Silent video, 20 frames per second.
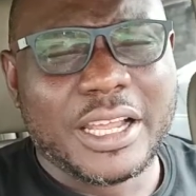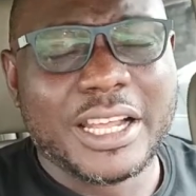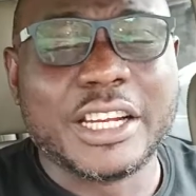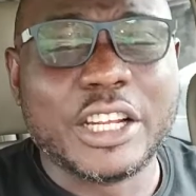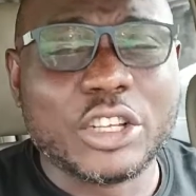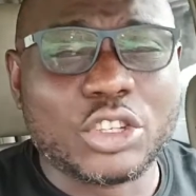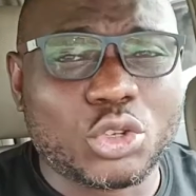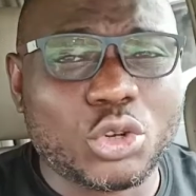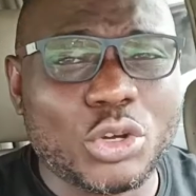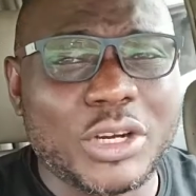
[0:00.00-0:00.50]

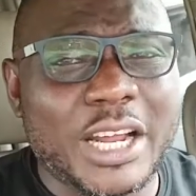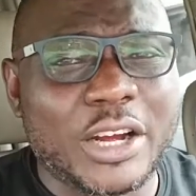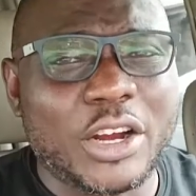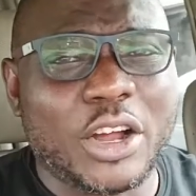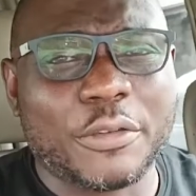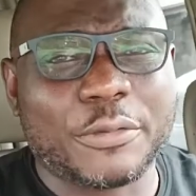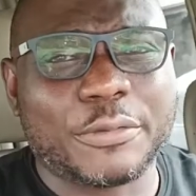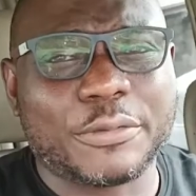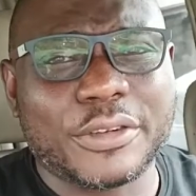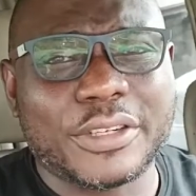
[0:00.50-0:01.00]
It is good
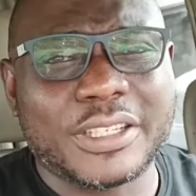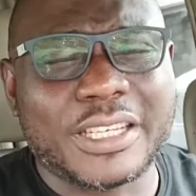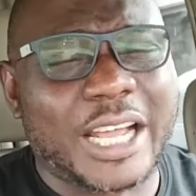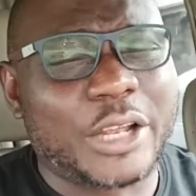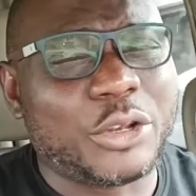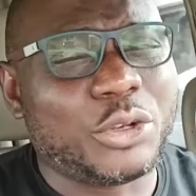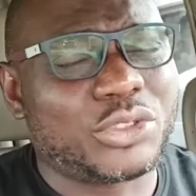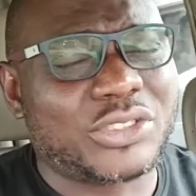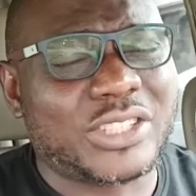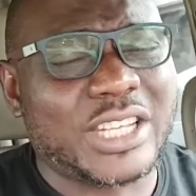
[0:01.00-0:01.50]
enough
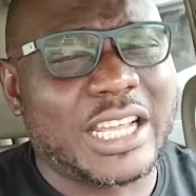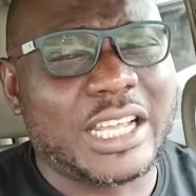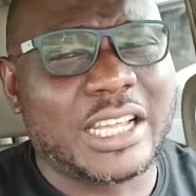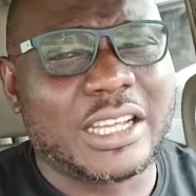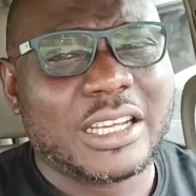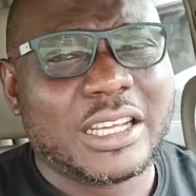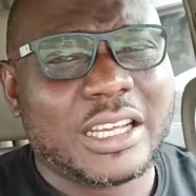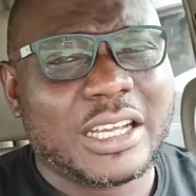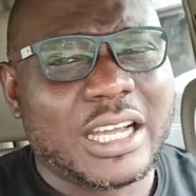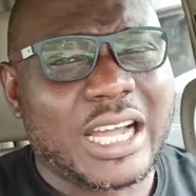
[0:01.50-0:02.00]
that you
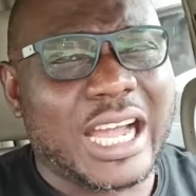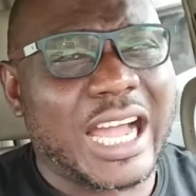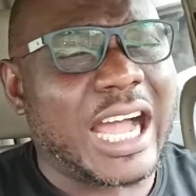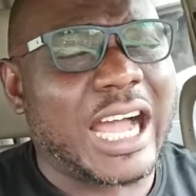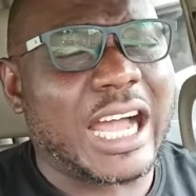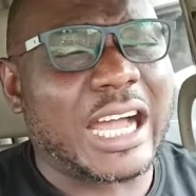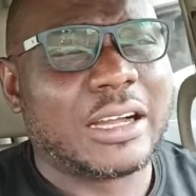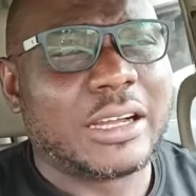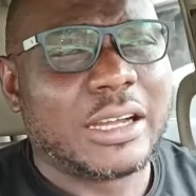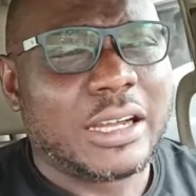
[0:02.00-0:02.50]
say,
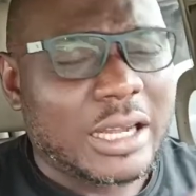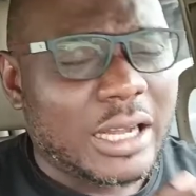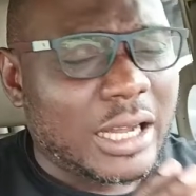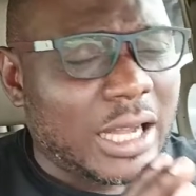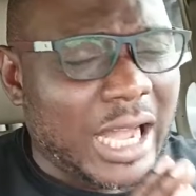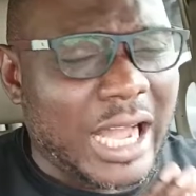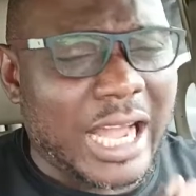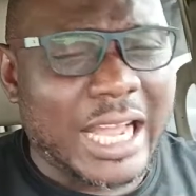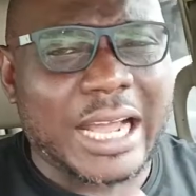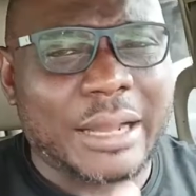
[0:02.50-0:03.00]
I
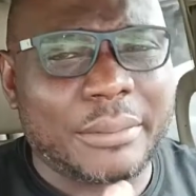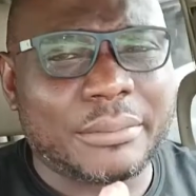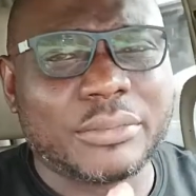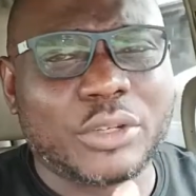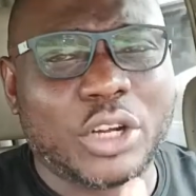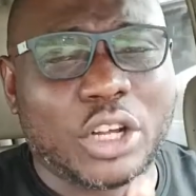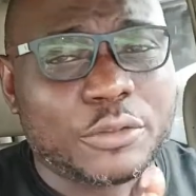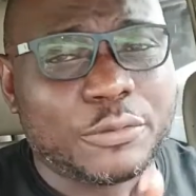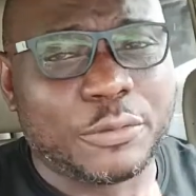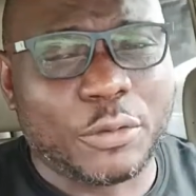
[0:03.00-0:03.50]

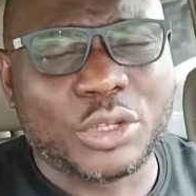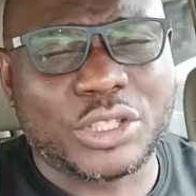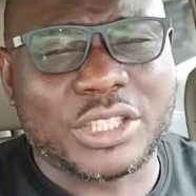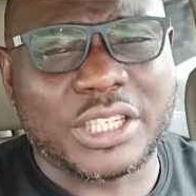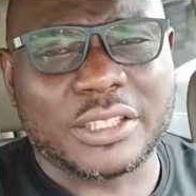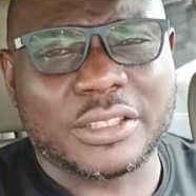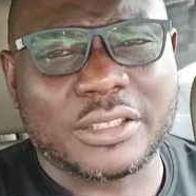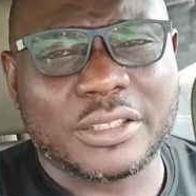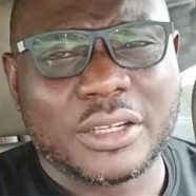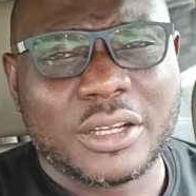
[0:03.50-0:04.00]
am not
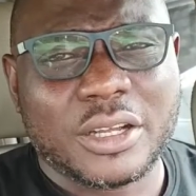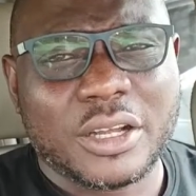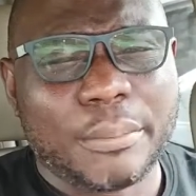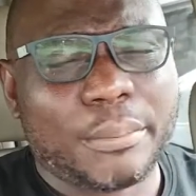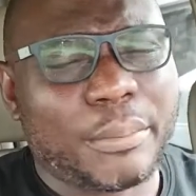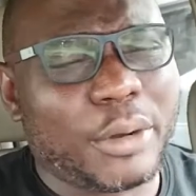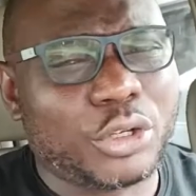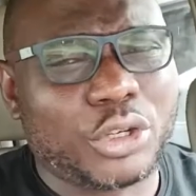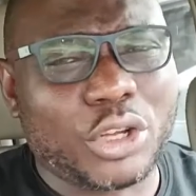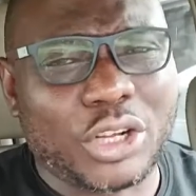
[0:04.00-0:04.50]
voting,
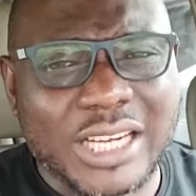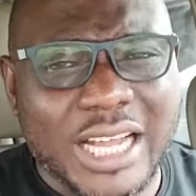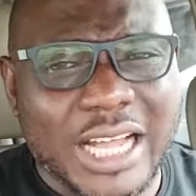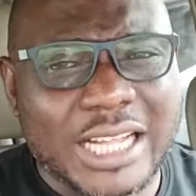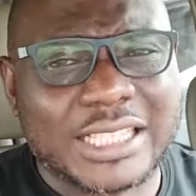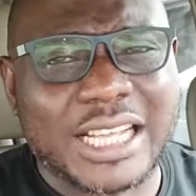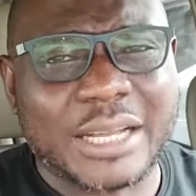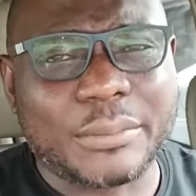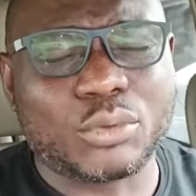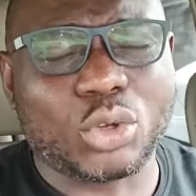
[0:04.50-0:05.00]
but don't
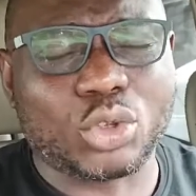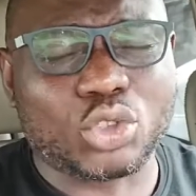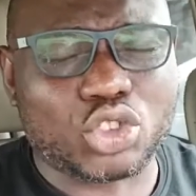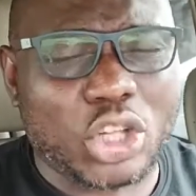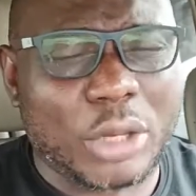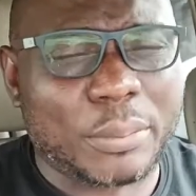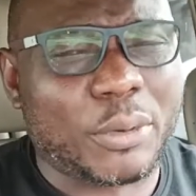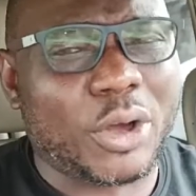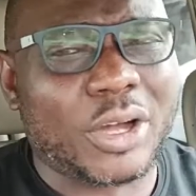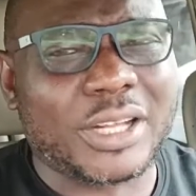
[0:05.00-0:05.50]
attempt to
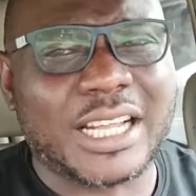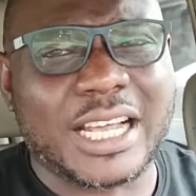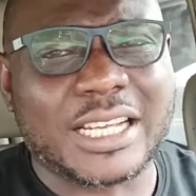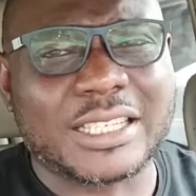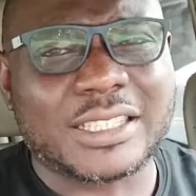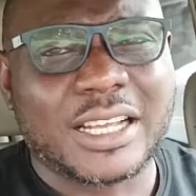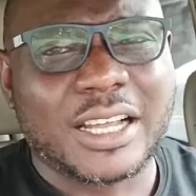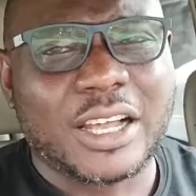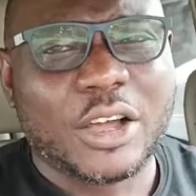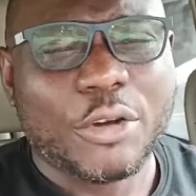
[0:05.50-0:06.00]
stop
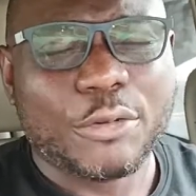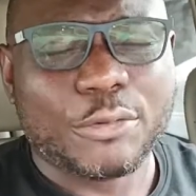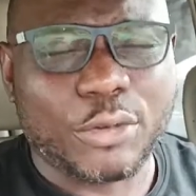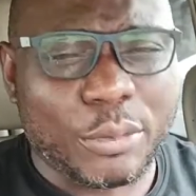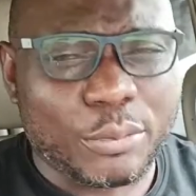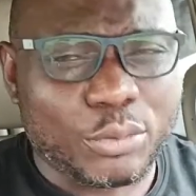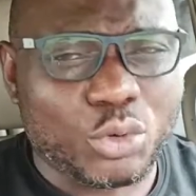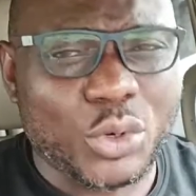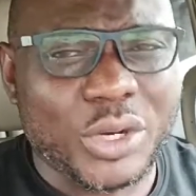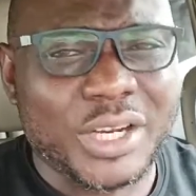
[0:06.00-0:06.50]
others
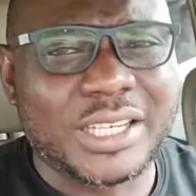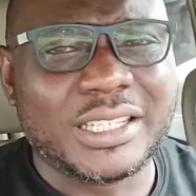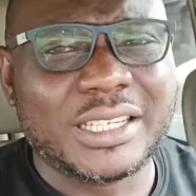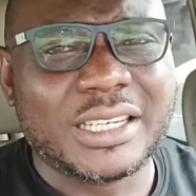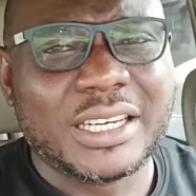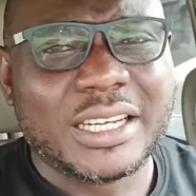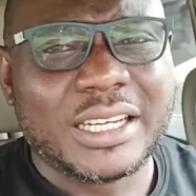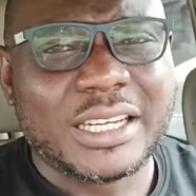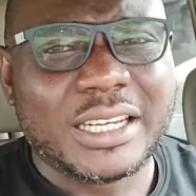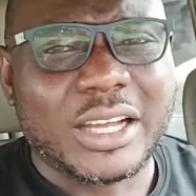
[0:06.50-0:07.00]
from
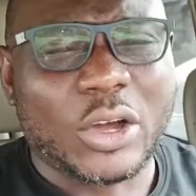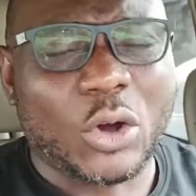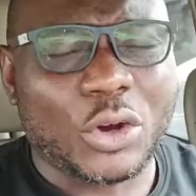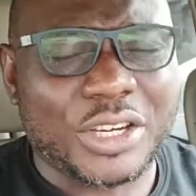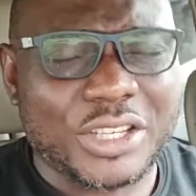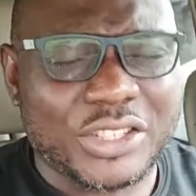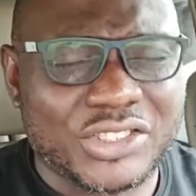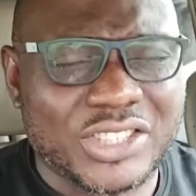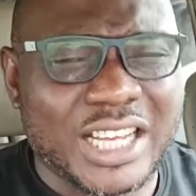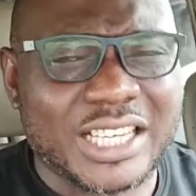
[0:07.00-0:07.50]
doing
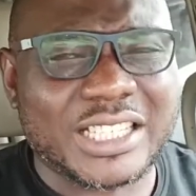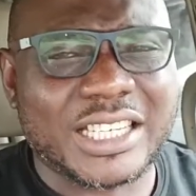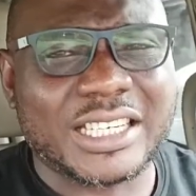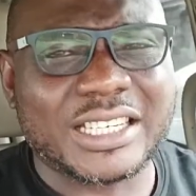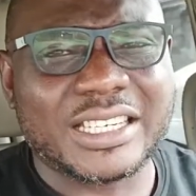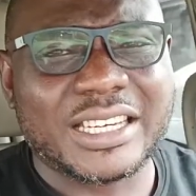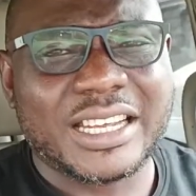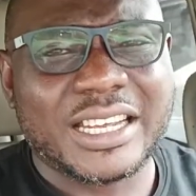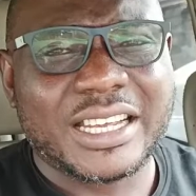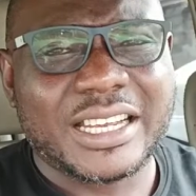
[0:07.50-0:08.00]
or
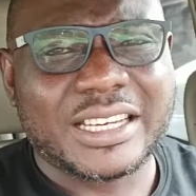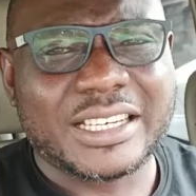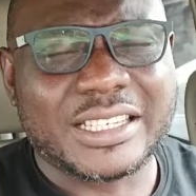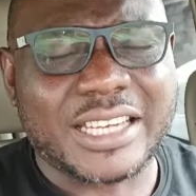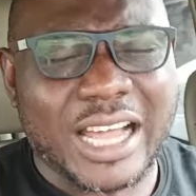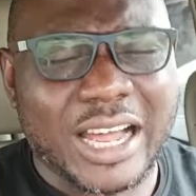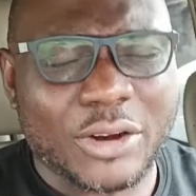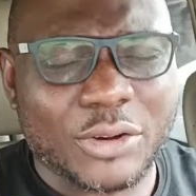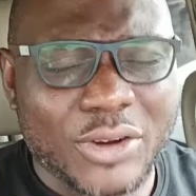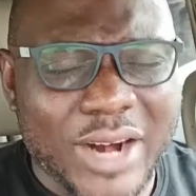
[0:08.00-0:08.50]
discharging
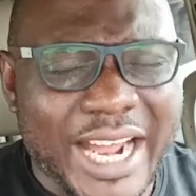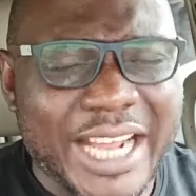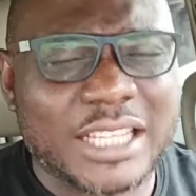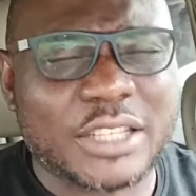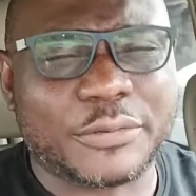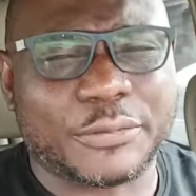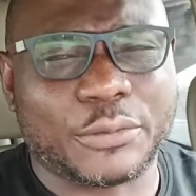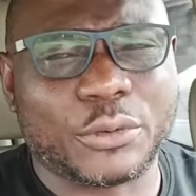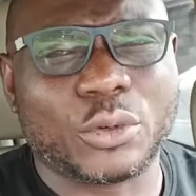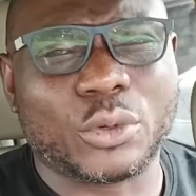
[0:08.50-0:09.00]
their
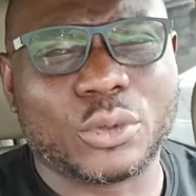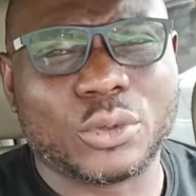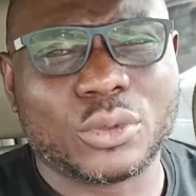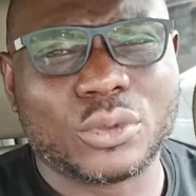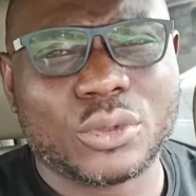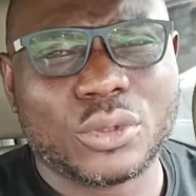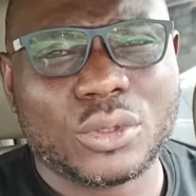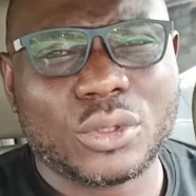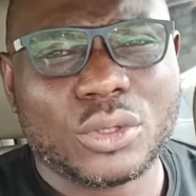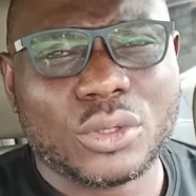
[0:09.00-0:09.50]

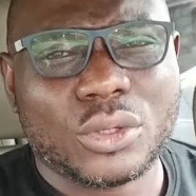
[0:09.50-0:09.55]
rightful